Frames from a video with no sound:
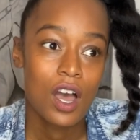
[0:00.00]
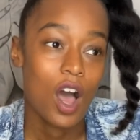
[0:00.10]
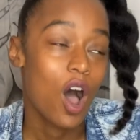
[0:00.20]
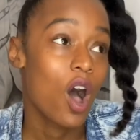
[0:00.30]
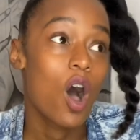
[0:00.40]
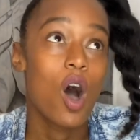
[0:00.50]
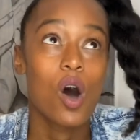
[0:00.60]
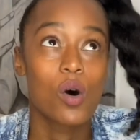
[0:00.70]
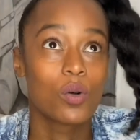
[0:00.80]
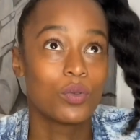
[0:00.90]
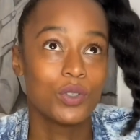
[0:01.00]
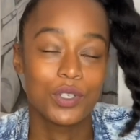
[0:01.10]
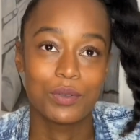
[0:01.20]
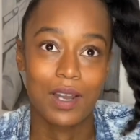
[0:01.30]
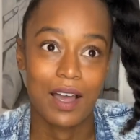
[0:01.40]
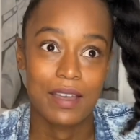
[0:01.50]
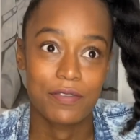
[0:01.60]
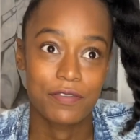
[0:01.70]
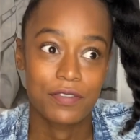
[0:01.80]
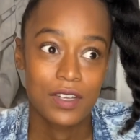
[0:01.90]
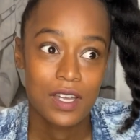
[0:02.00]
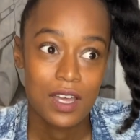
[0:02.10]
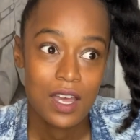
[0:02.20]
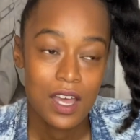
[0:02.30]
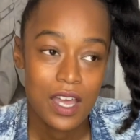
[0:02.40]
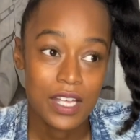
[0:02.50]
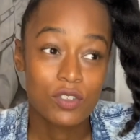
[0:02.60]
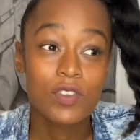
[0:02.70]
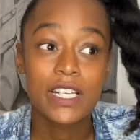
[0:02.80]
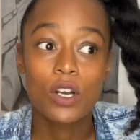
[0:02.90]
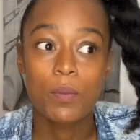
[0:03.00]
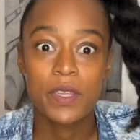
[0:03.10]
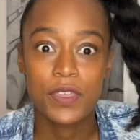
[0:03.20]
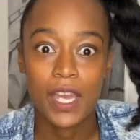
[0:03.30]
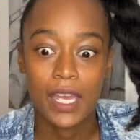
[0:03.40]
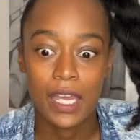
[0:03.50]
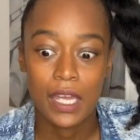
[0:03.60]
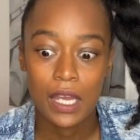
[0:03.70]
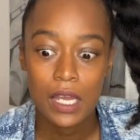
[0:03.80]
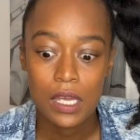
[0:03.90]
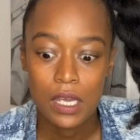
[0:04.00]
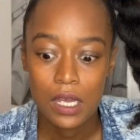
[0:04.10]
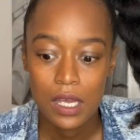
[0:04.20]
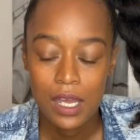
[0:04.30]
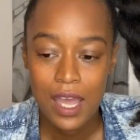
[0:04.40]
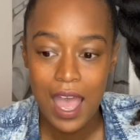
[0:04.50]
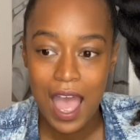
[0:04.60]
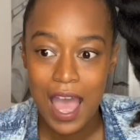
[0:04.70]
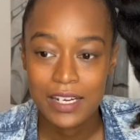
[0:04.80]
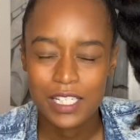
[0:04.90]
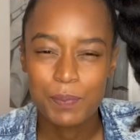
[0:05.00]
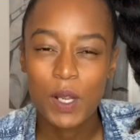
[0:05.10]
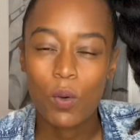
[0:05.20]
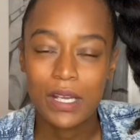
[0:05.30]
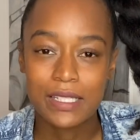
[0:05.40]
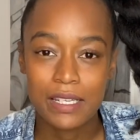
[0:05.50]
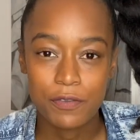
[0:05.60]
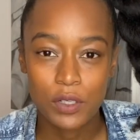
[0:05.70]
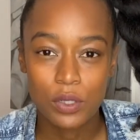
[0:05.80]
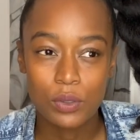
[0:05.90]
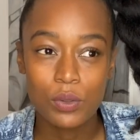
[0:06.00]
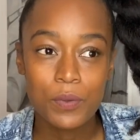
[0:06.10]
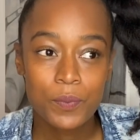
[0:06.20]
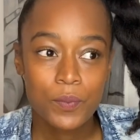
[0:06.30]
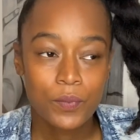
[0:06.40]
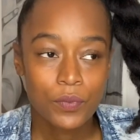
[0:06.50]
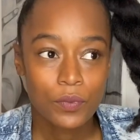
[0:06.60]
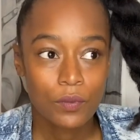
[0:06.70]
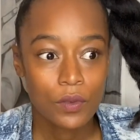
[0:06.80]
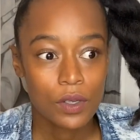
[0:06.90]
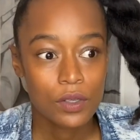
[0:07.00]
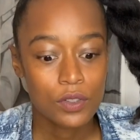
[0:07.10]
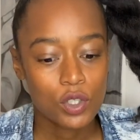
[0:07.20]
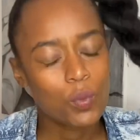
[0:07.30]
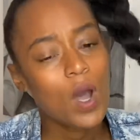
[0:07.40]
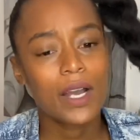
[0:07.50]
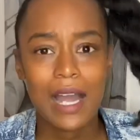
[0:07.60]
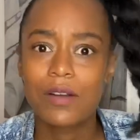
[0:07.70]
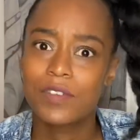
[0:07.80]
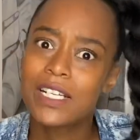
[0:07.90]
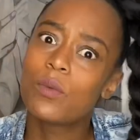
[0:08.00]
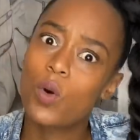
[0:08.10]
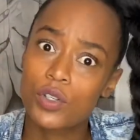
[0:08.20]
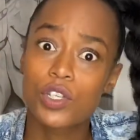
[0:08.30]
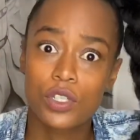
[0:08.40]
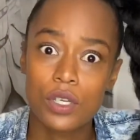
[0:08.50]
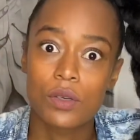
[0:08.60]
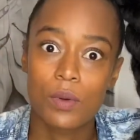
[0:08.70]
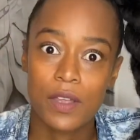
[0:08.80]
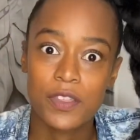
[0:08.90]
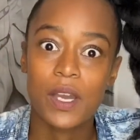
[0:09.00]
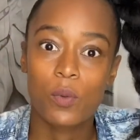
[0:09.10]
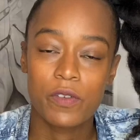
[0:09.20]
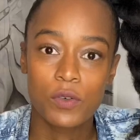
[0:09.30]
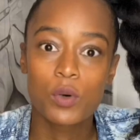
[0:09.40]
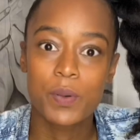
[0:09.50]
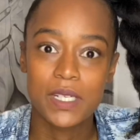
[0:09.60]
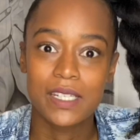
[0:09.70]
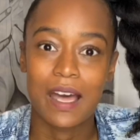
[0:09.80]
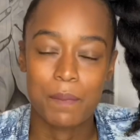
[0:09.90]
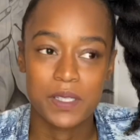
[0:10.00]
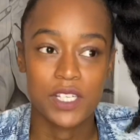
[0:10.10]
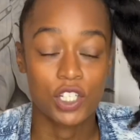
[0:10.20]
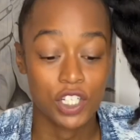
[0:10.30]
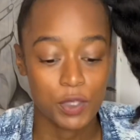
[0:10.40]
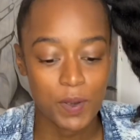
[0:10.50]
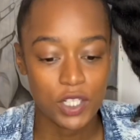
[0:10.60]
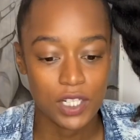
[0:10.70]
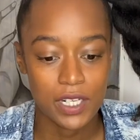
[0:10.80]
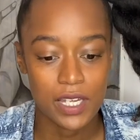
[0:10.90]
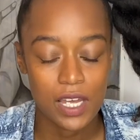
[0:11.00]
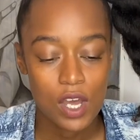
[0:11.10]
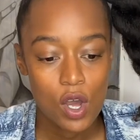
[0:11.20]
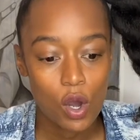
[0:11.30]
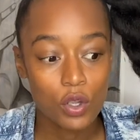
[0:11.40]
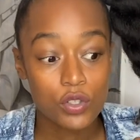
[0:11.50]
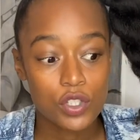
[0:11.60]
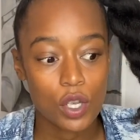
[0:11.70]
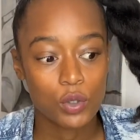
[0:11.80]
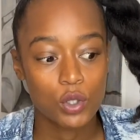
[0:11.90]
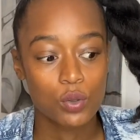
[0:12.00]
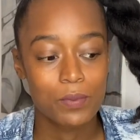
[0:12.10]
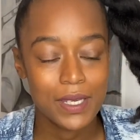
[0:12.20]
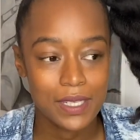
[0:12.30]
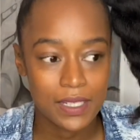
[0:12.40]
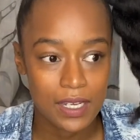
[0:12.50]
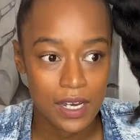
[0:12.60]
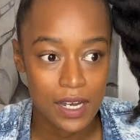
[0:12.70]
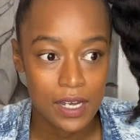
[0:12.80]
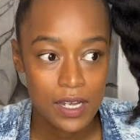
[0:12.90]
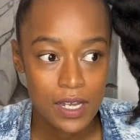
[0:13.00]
a whole new life. It's really got me thinking and it's been quite difficult to work out really what to do. I think we've all been in that position, especially on social media,